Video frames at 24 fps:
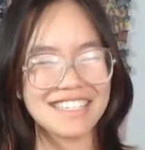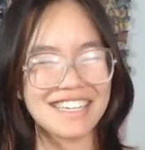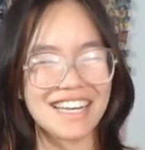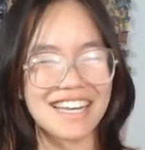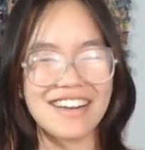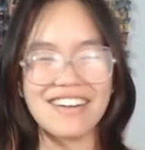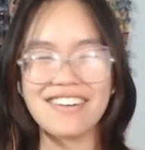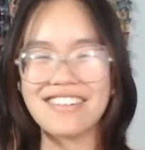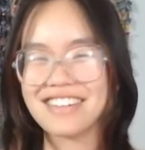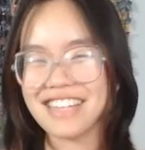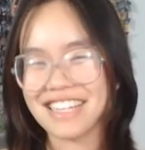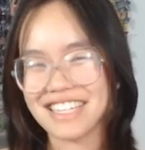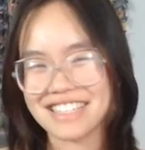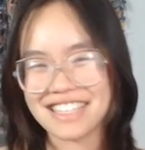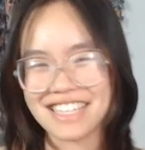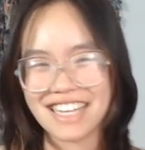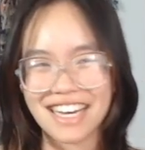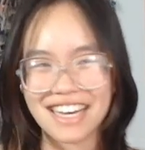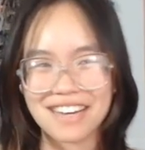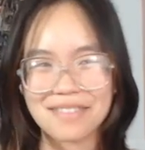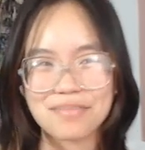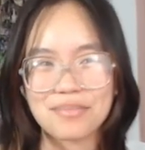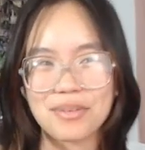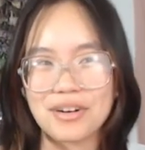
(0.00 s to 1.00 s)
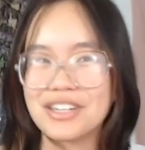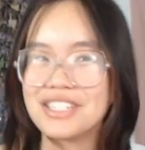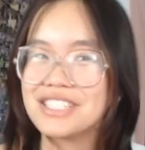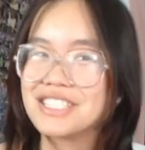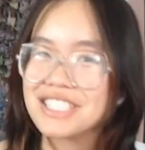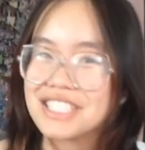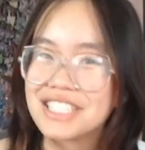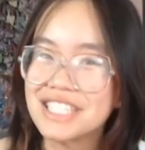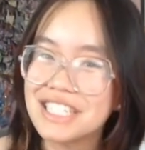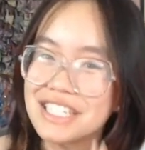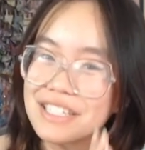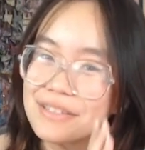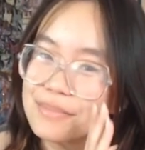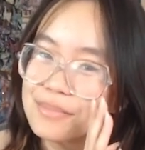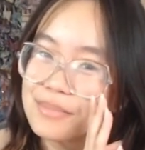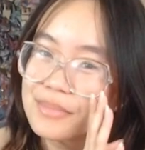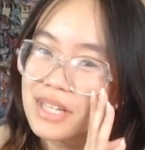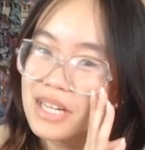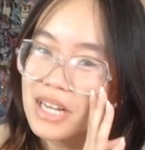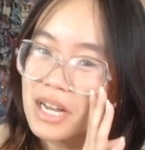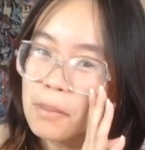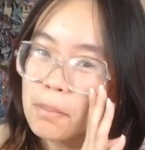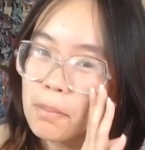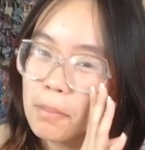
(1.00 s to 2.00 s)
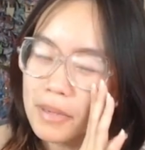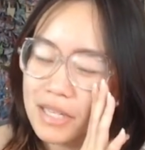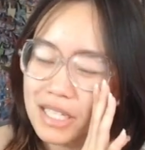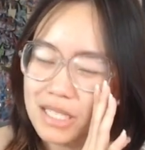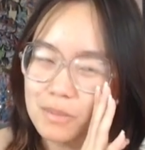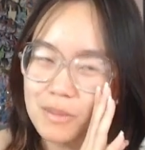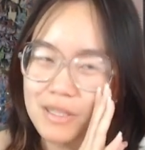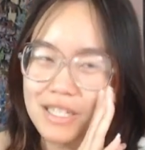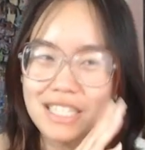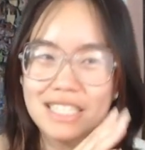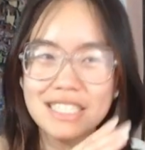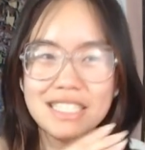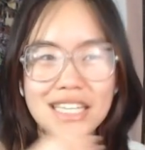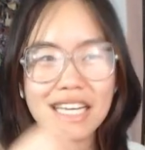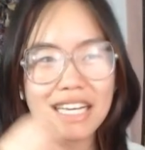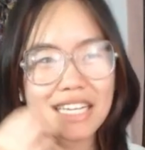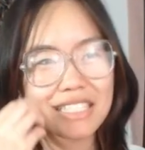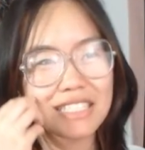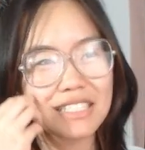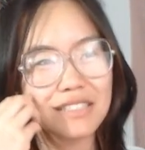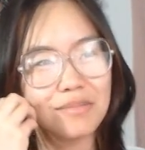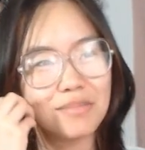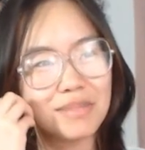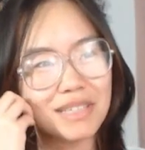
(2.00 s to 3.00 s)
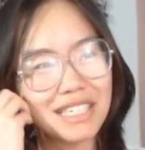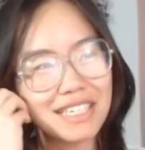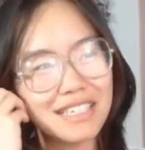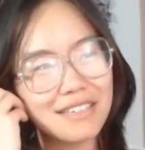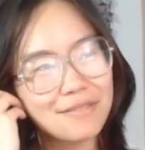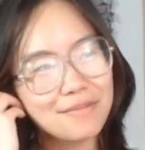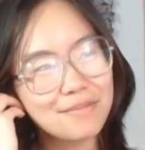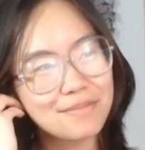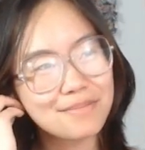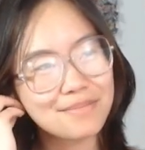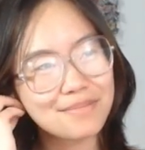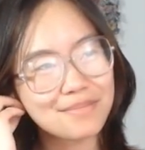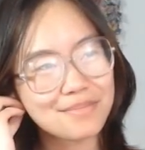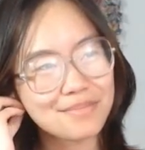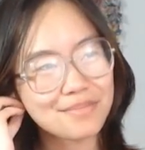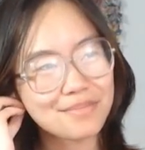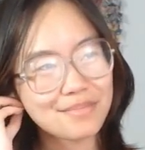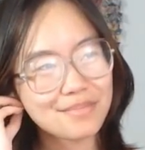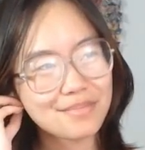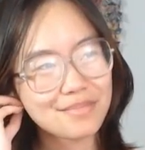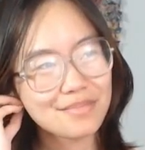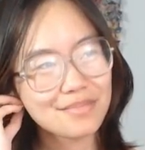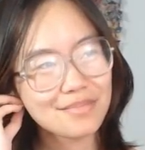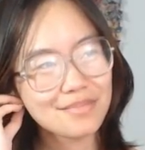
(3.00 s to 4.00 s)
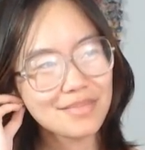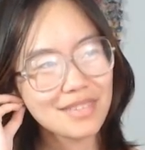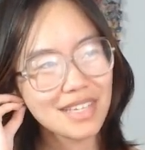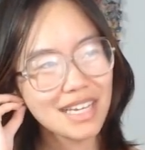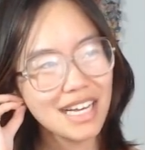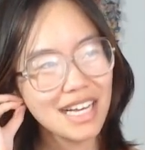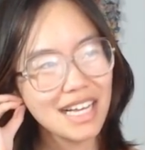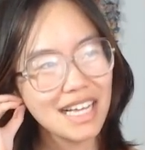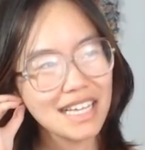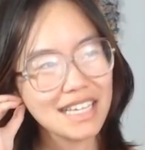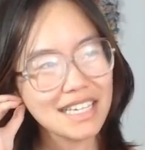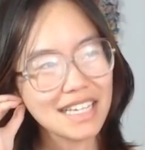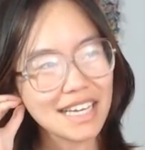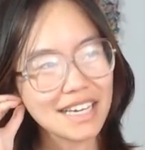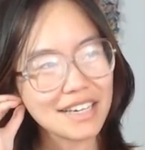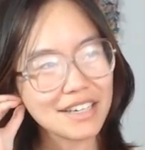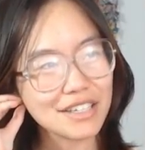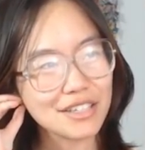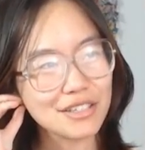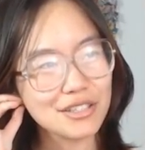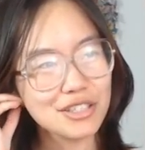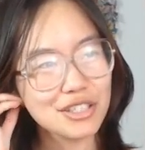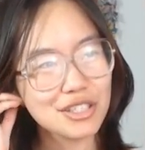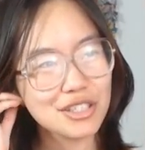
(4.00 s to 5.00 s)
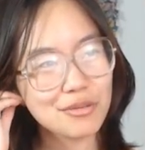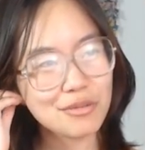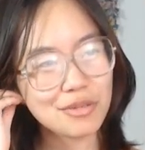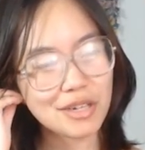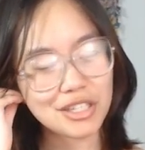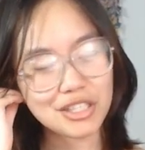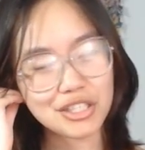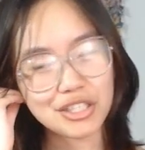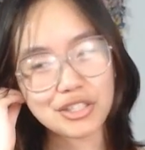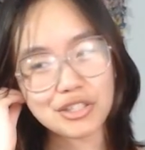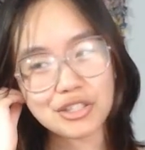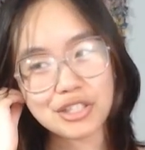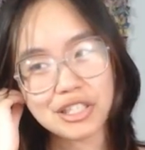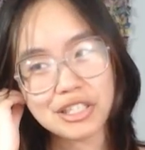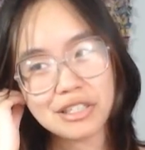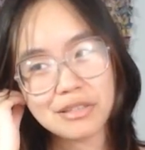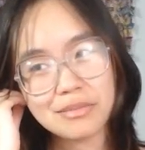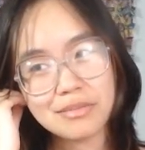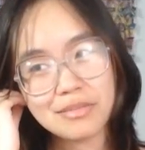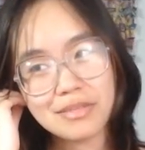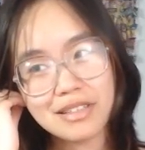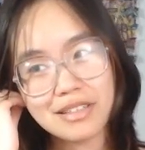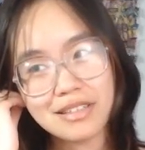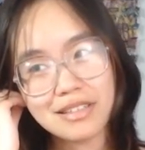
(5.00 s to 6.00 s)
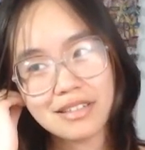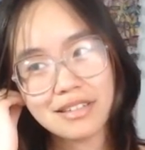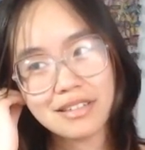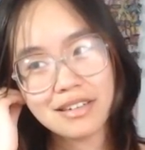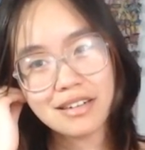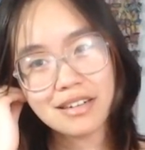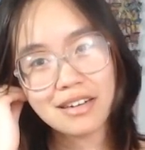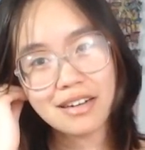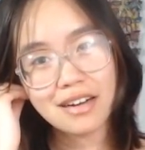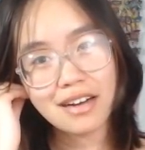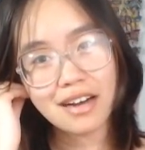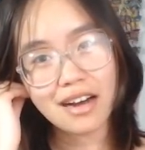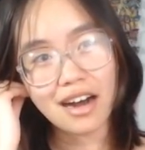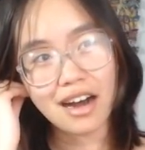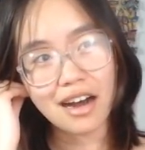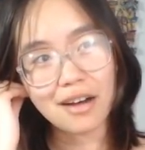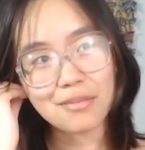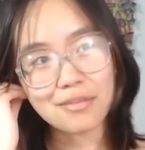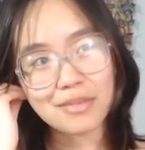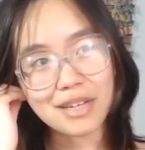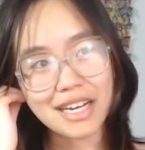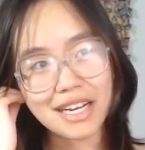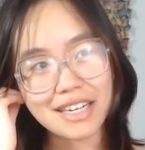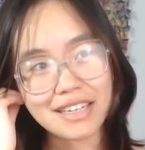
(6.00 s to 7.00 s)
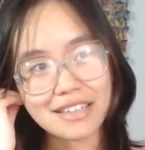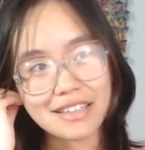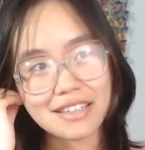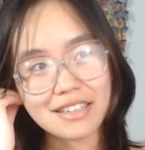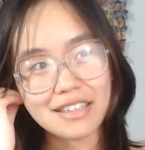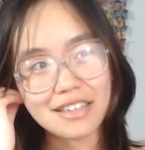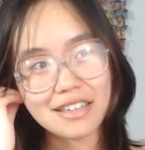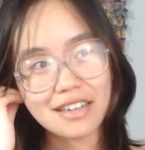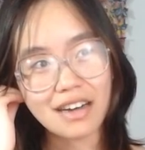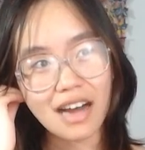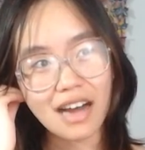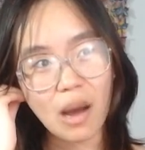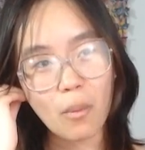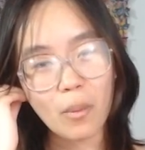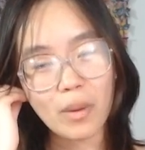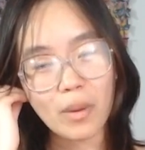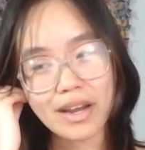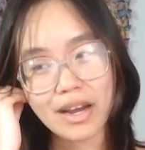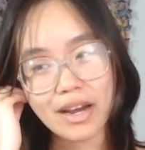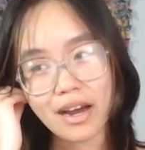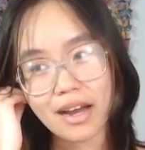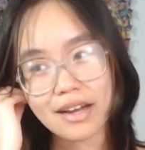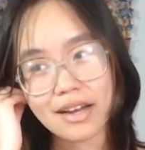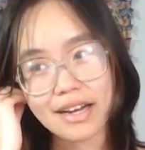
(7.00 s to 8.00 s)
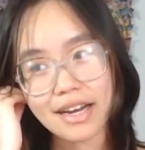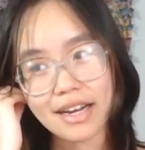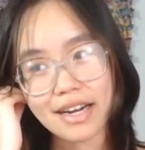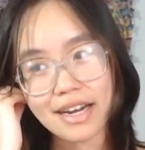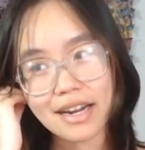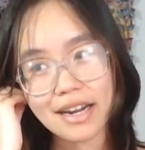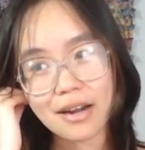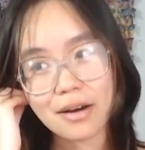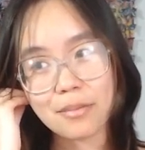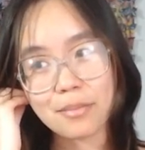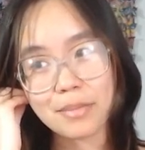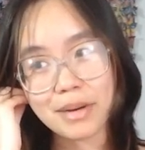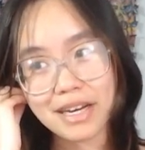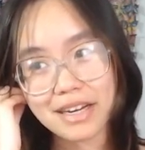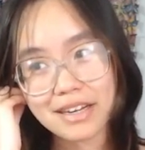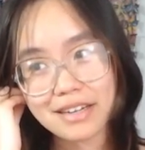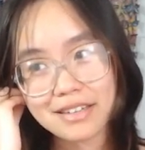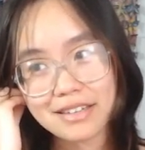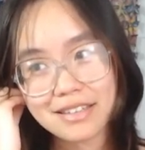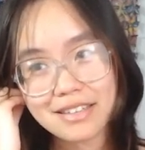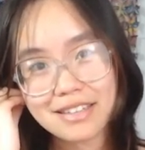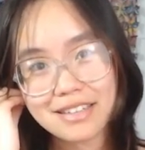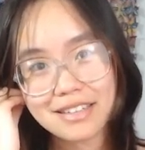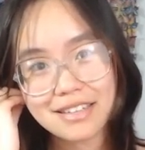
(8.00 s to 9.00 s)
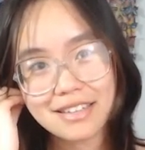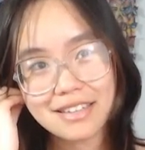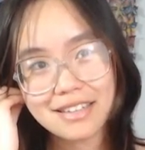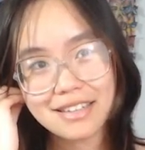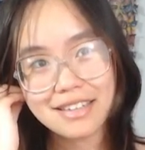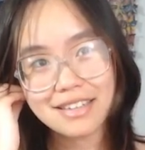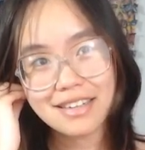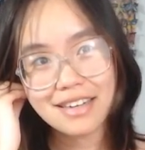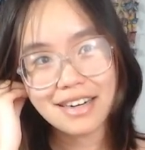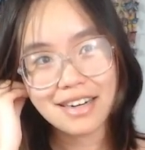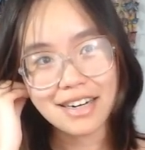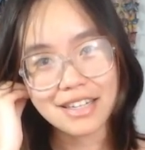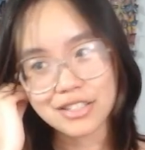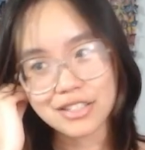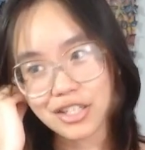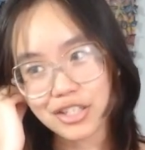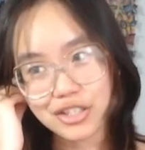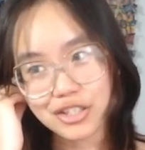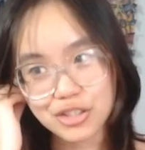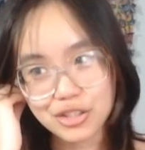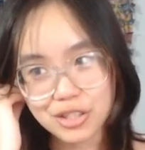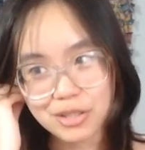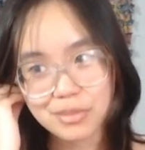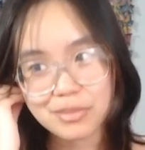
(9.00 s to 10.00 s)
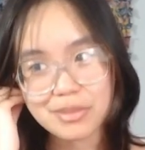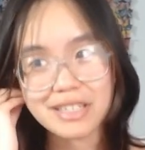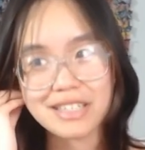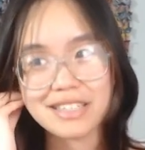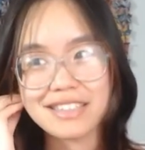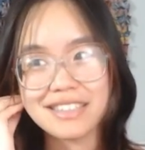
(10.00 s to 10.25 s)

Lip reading: I don't like that personally. But just because like to me, like usually when I stream, I'm like, I got out of bed, I start streaming.